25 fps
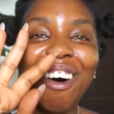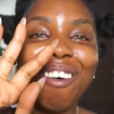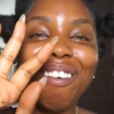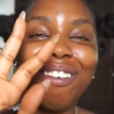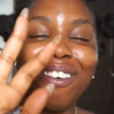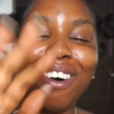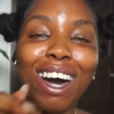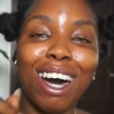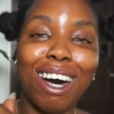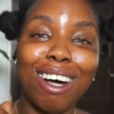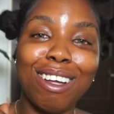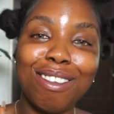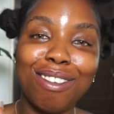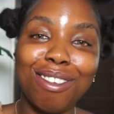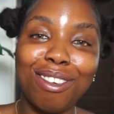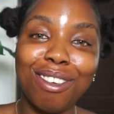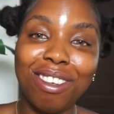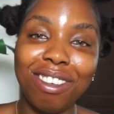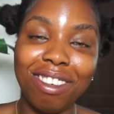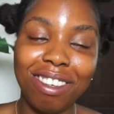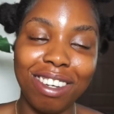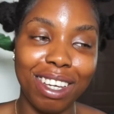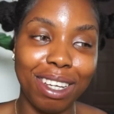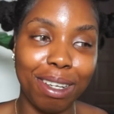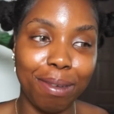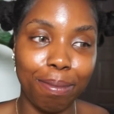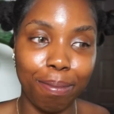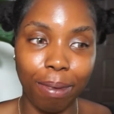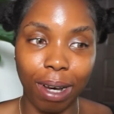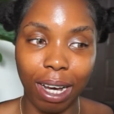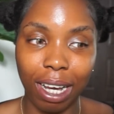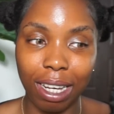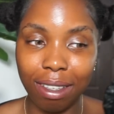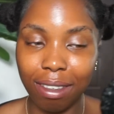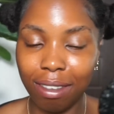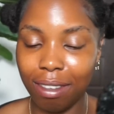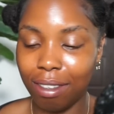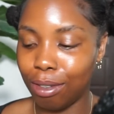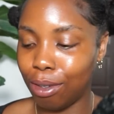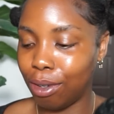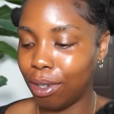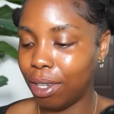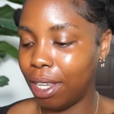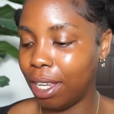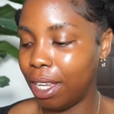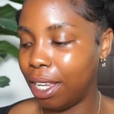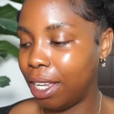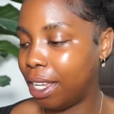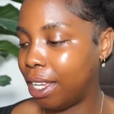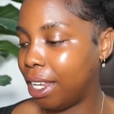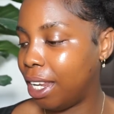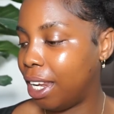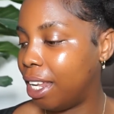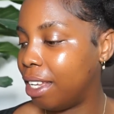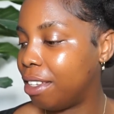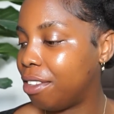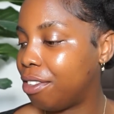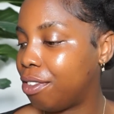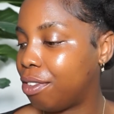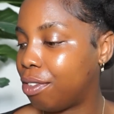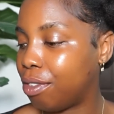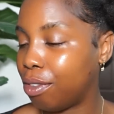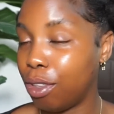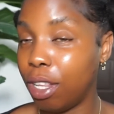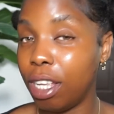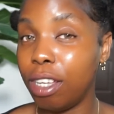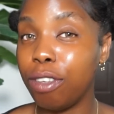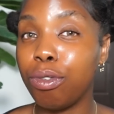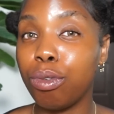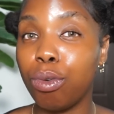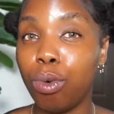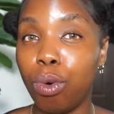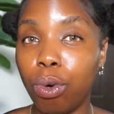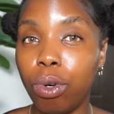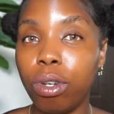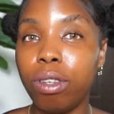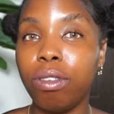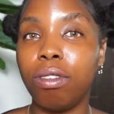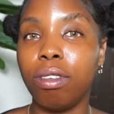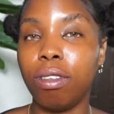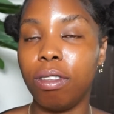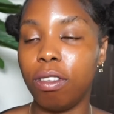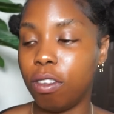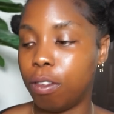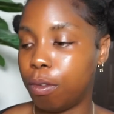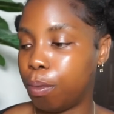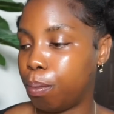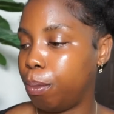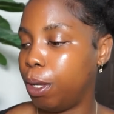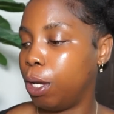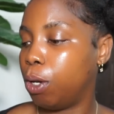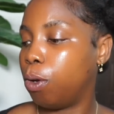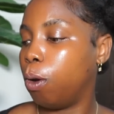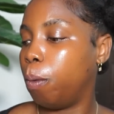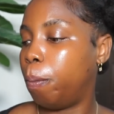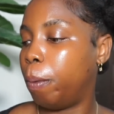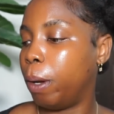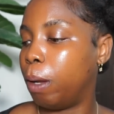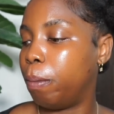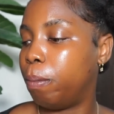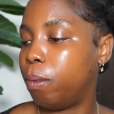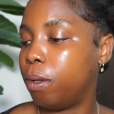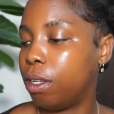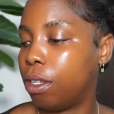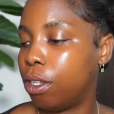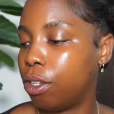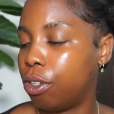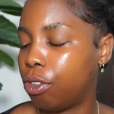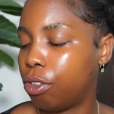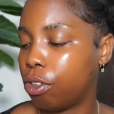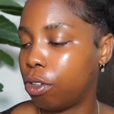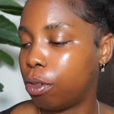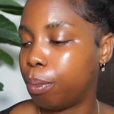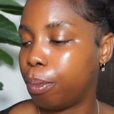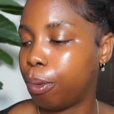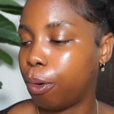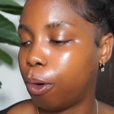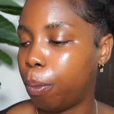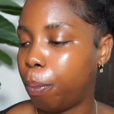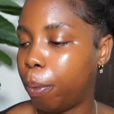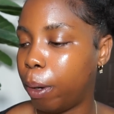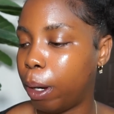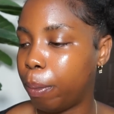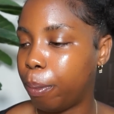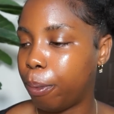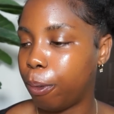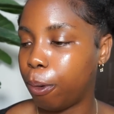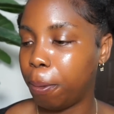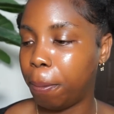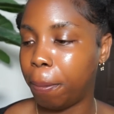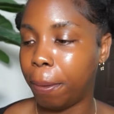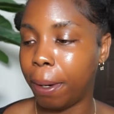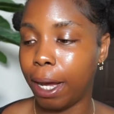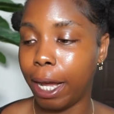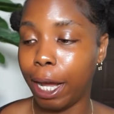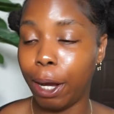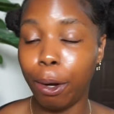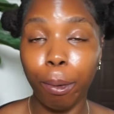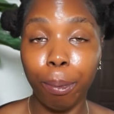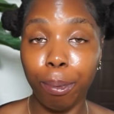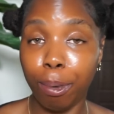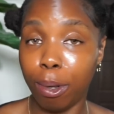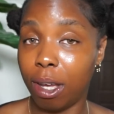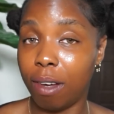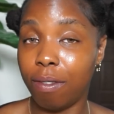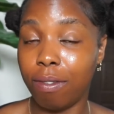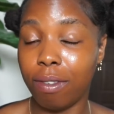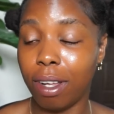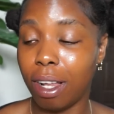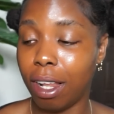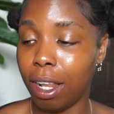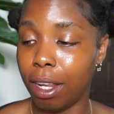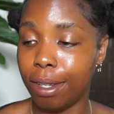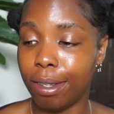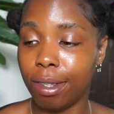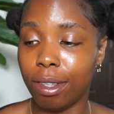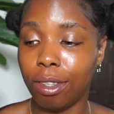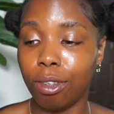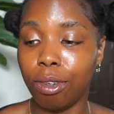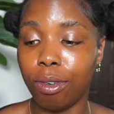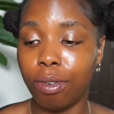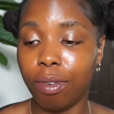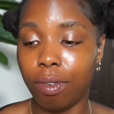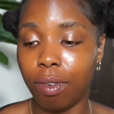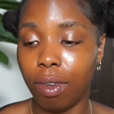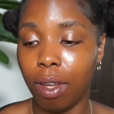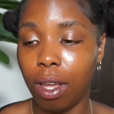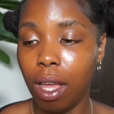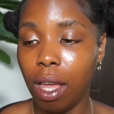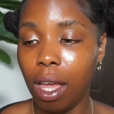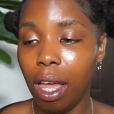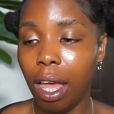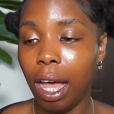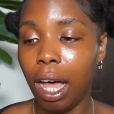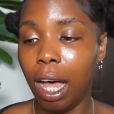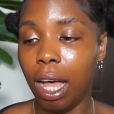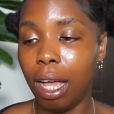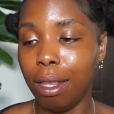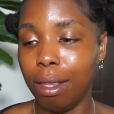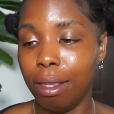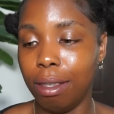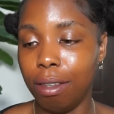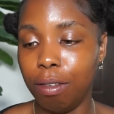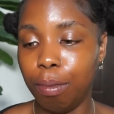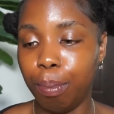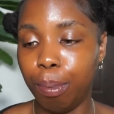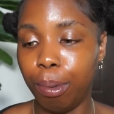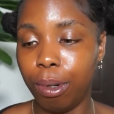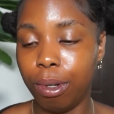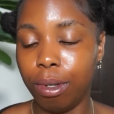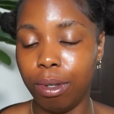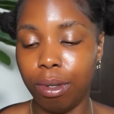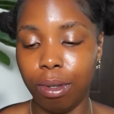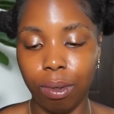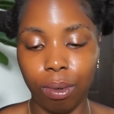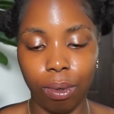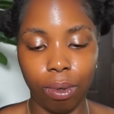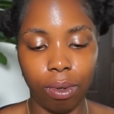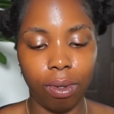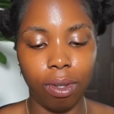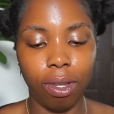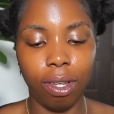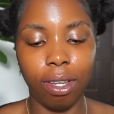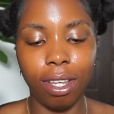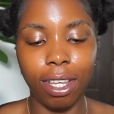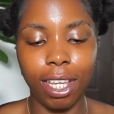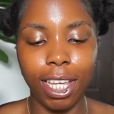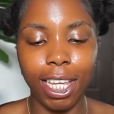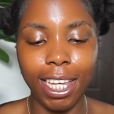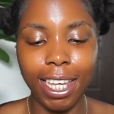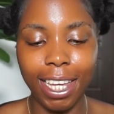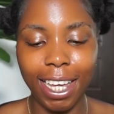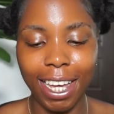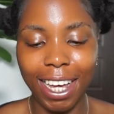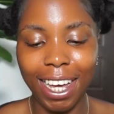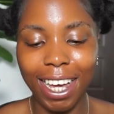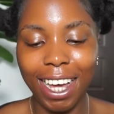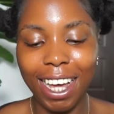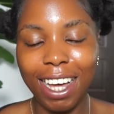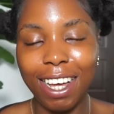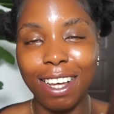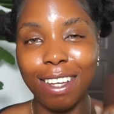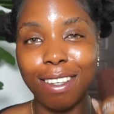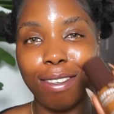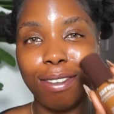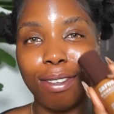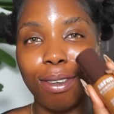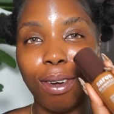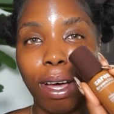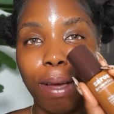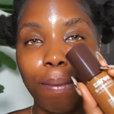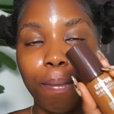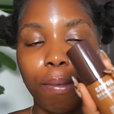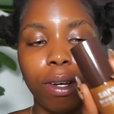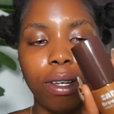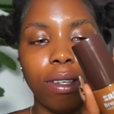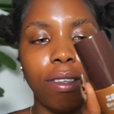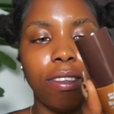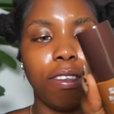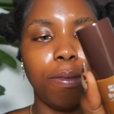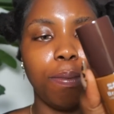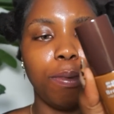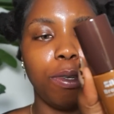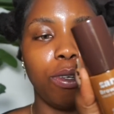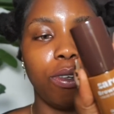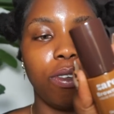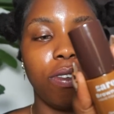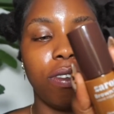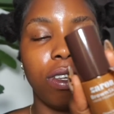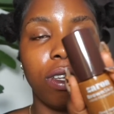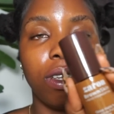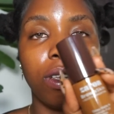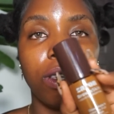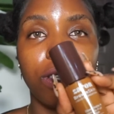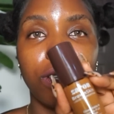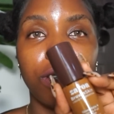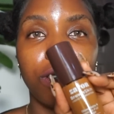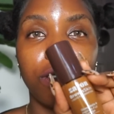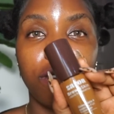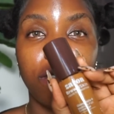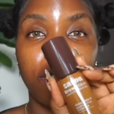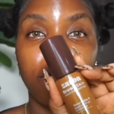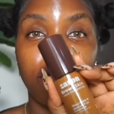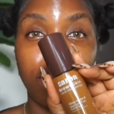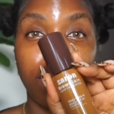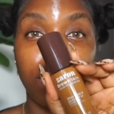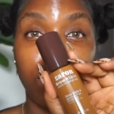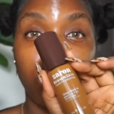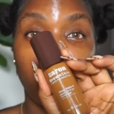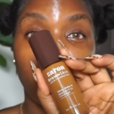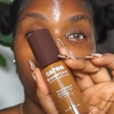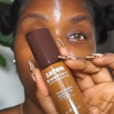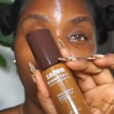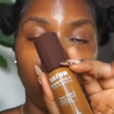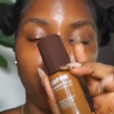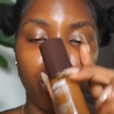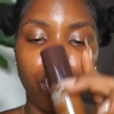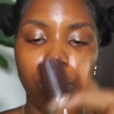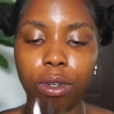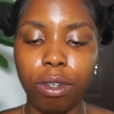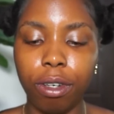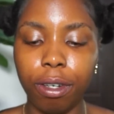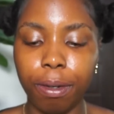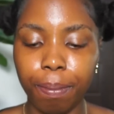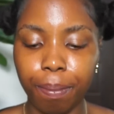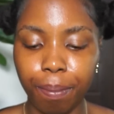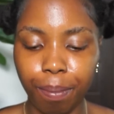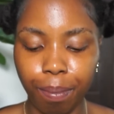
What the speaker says: For how to shade match. Okay, let's go into this makeup application proper. I hope you haven't clicked off at this point though. So I'm going to be using the shade Wood.